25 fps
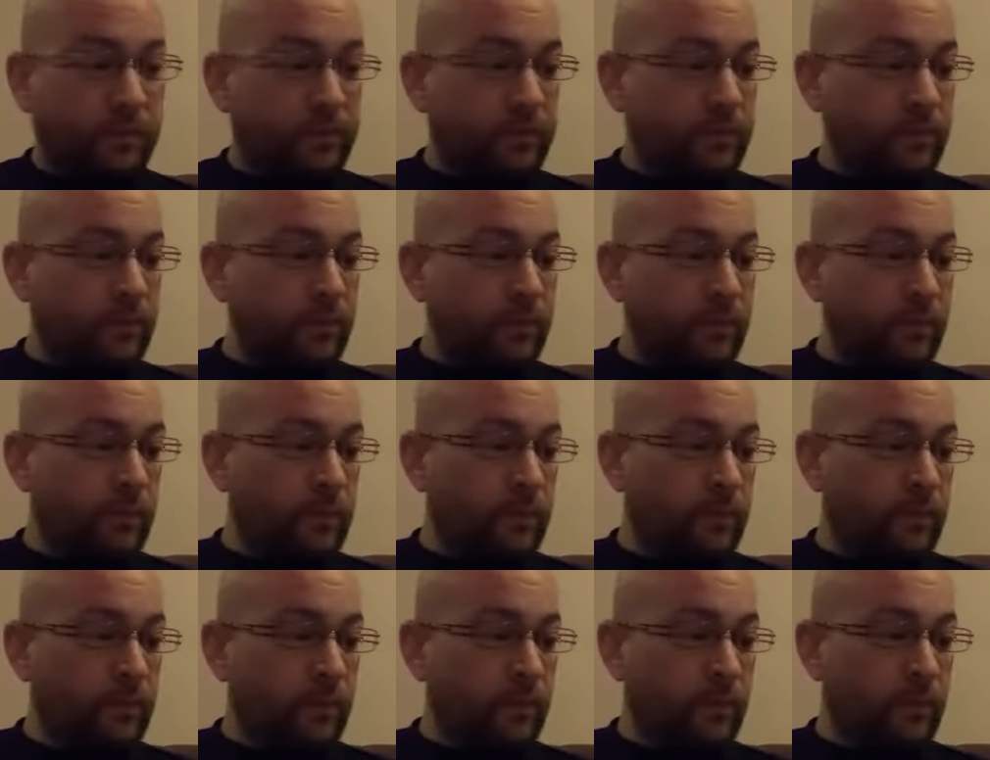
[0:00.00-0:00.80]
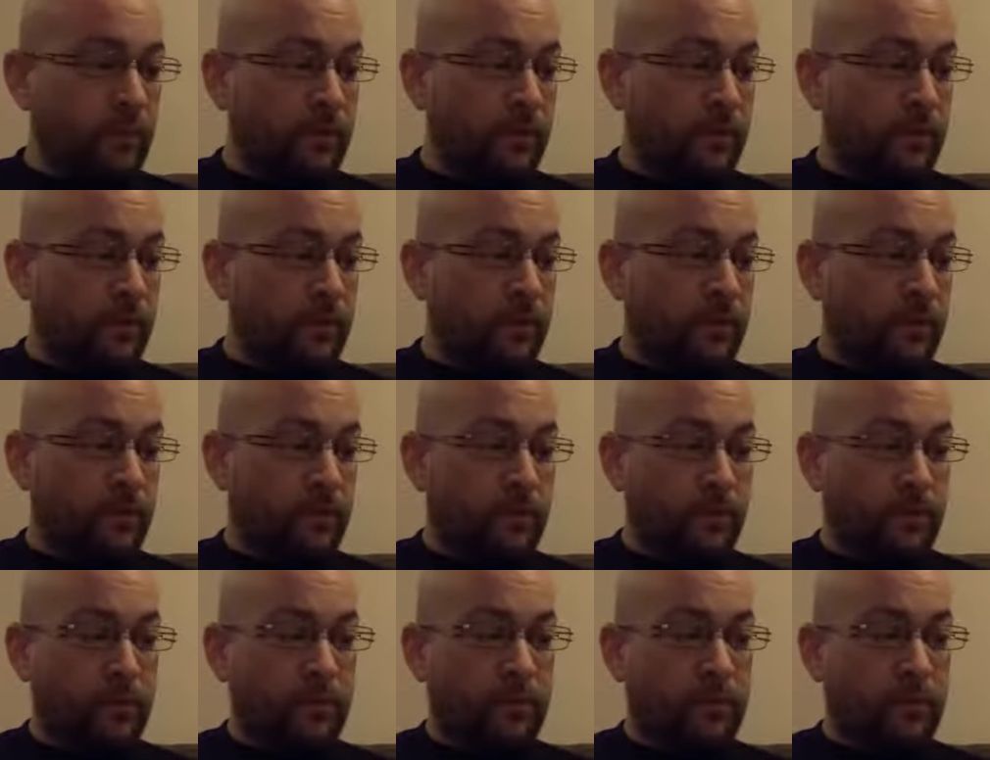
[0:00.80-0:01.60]

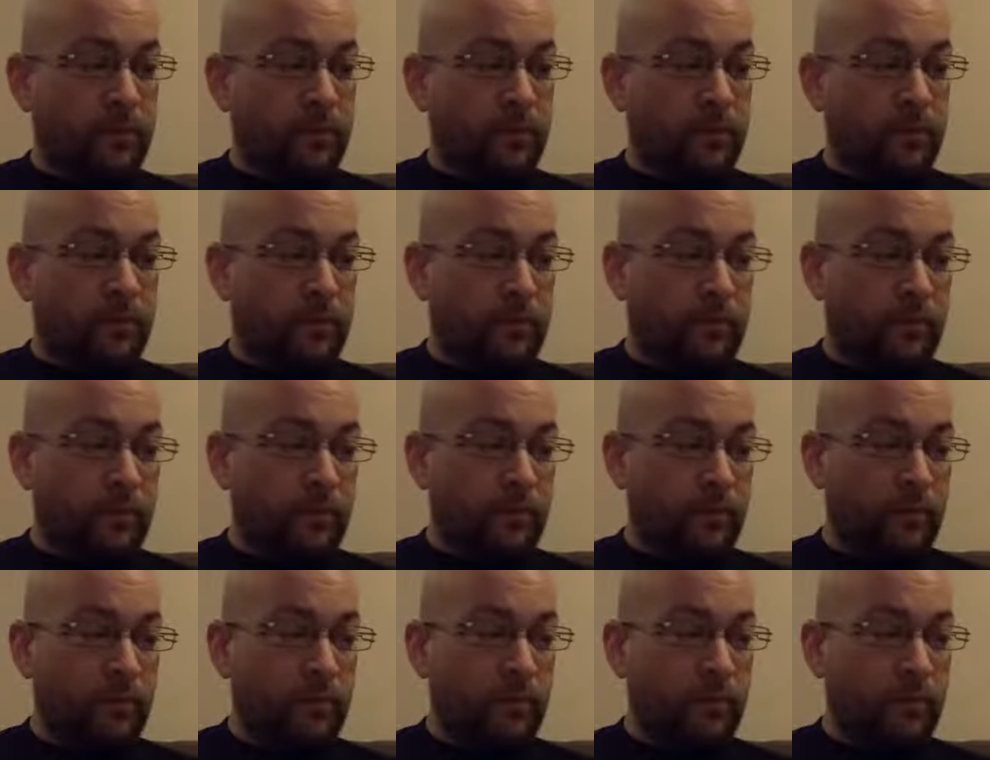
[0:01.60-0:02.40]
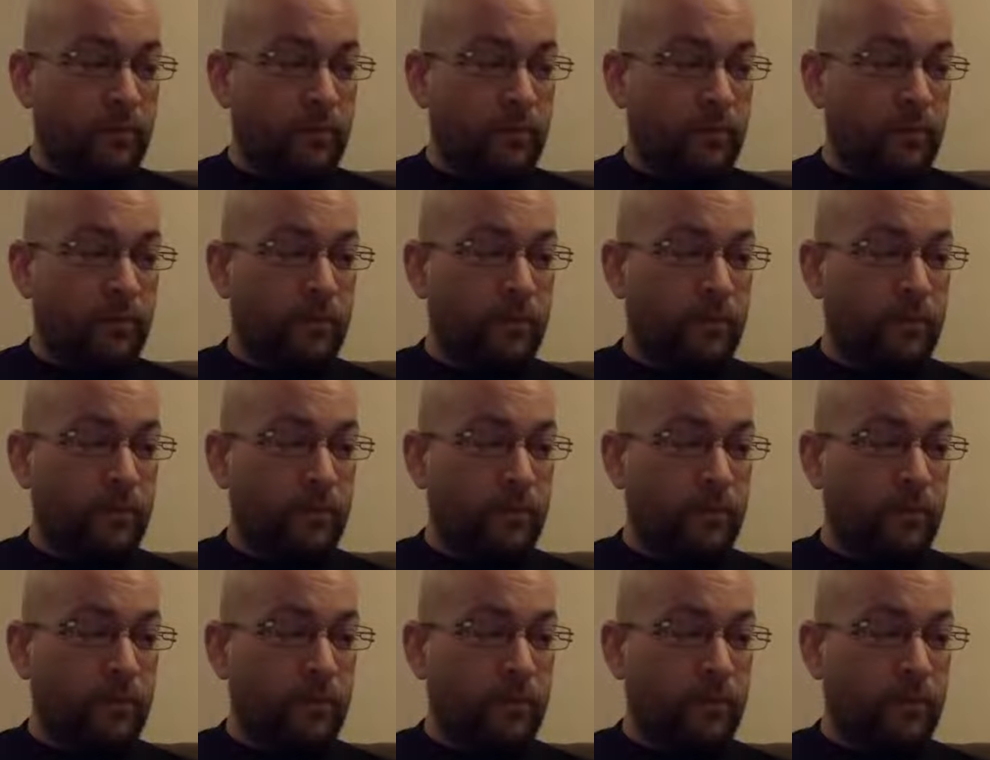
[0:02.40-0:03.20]

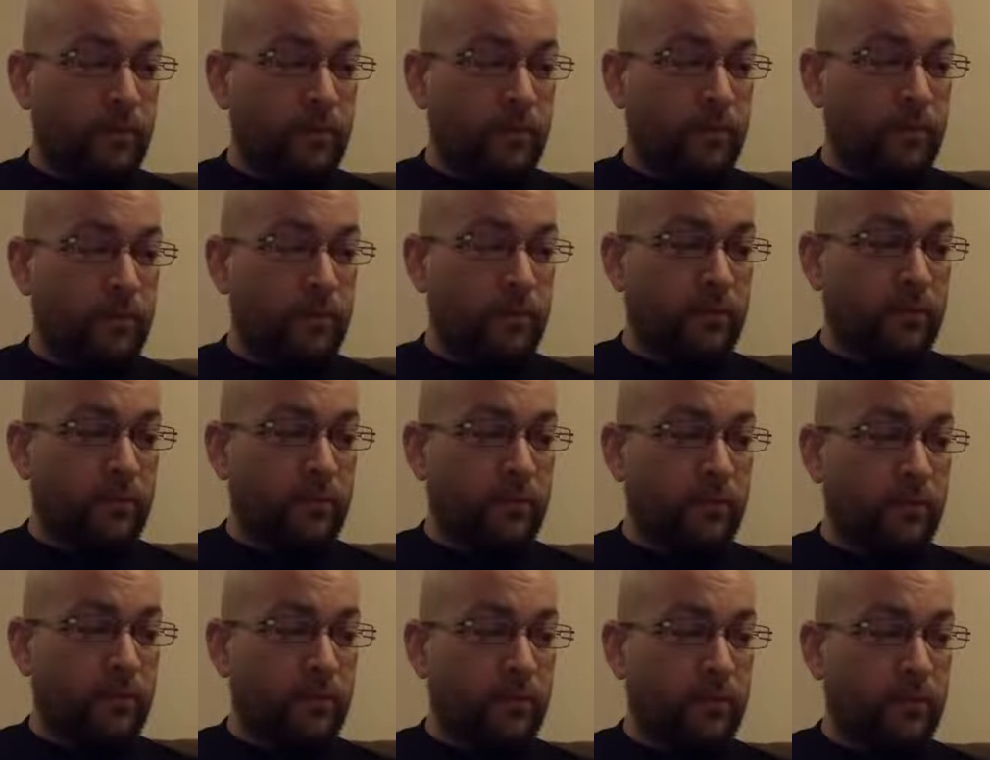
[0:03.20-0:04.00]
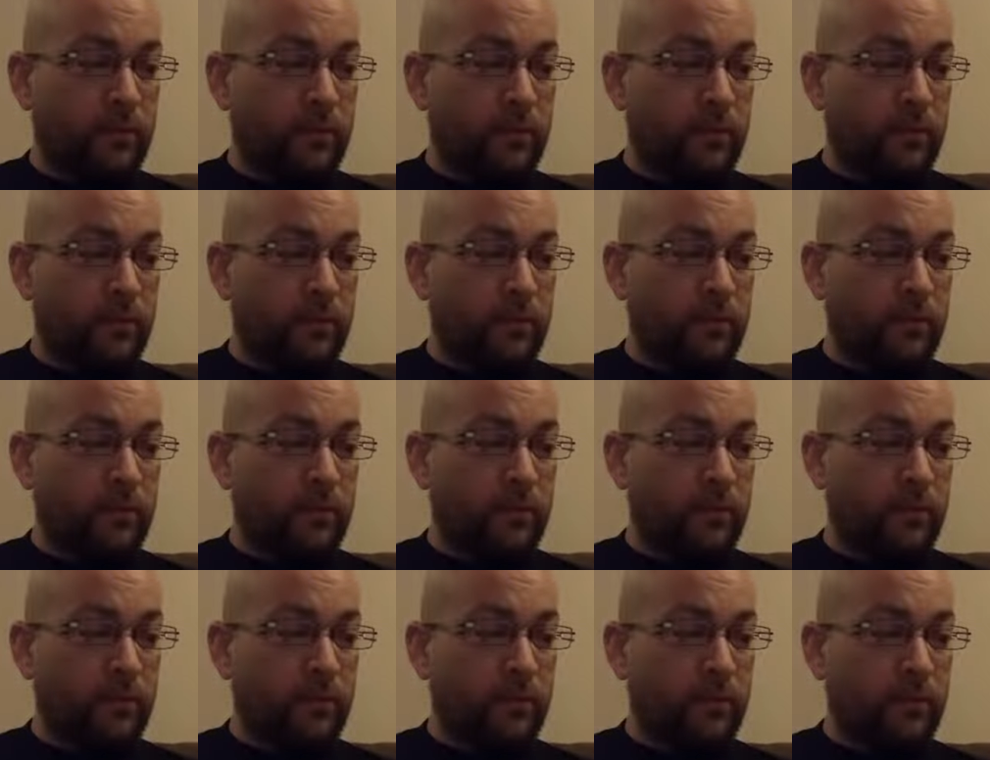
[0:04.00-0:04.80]

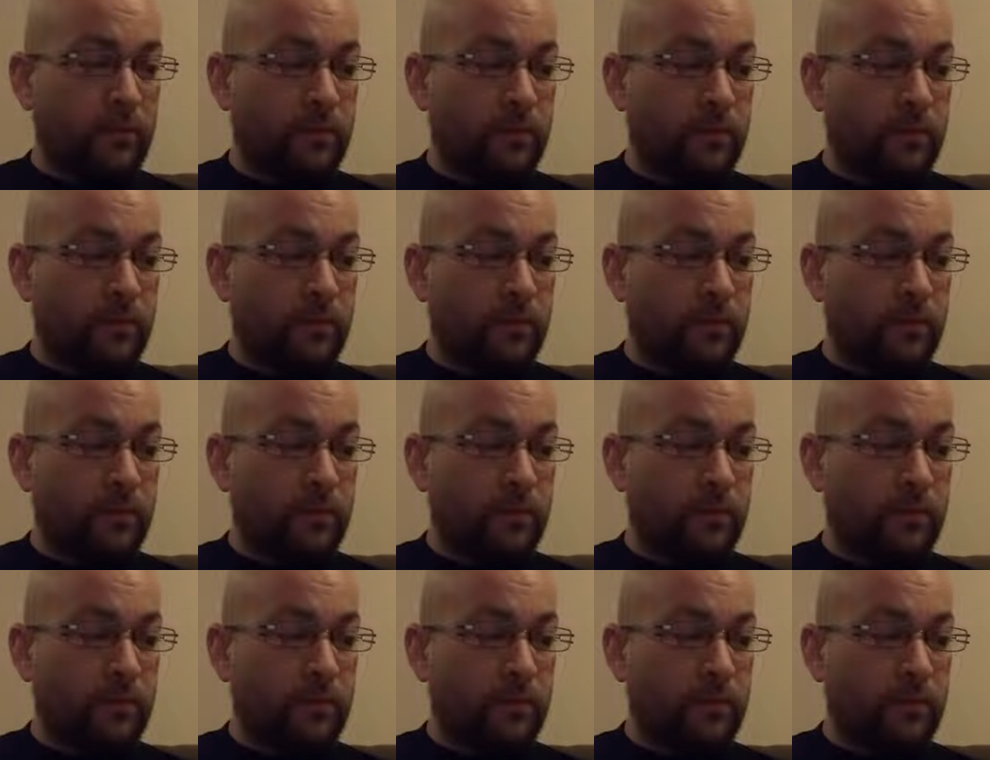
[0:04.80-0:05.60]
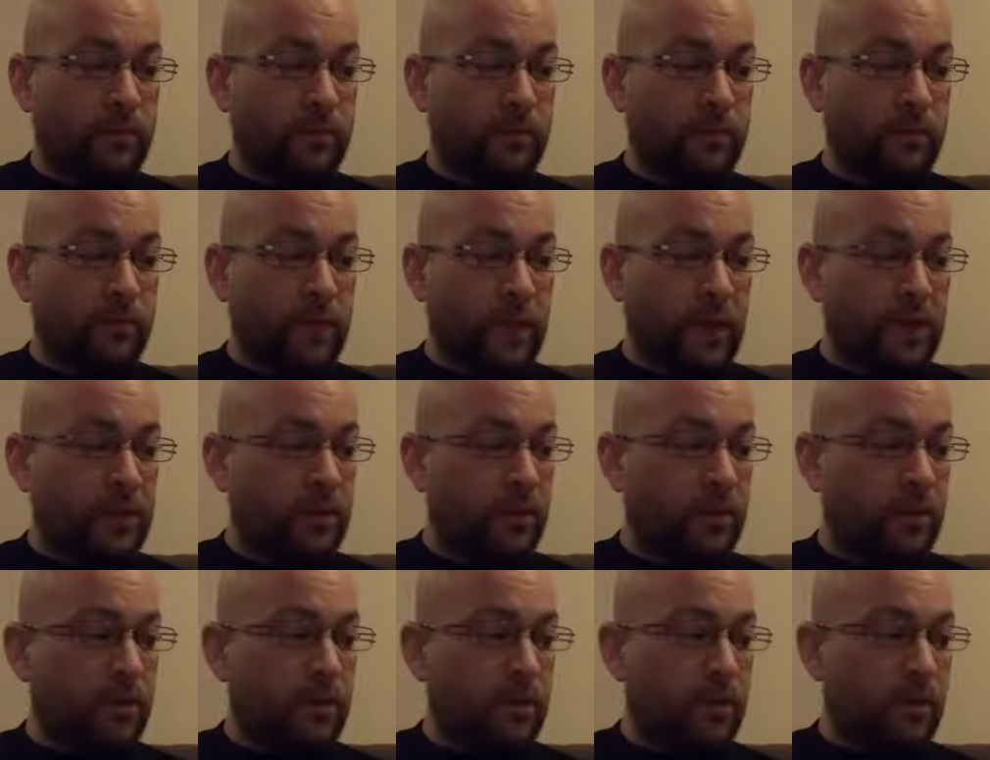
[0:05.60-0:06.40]

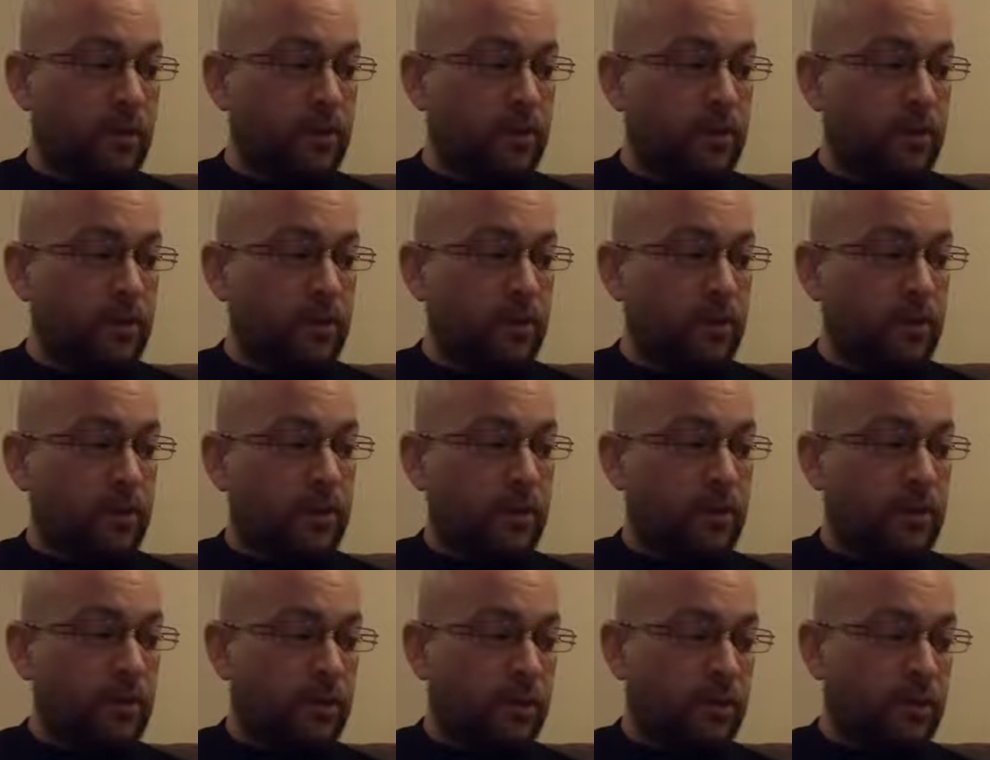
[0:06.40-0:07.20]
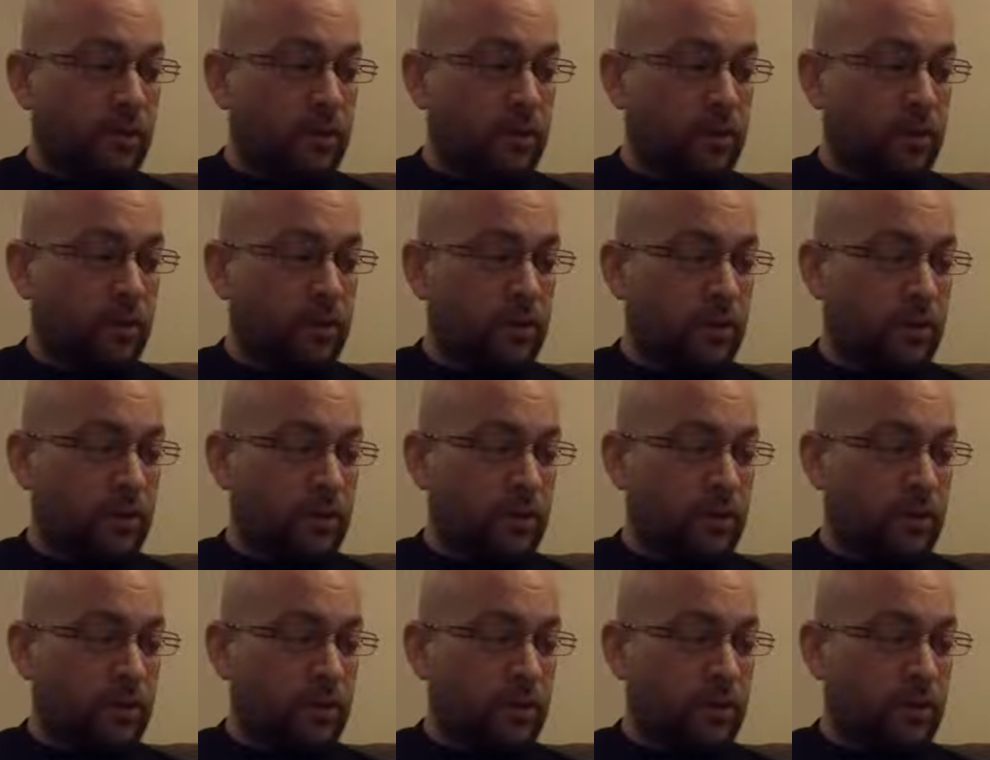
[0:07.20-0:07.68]
Nothing is said.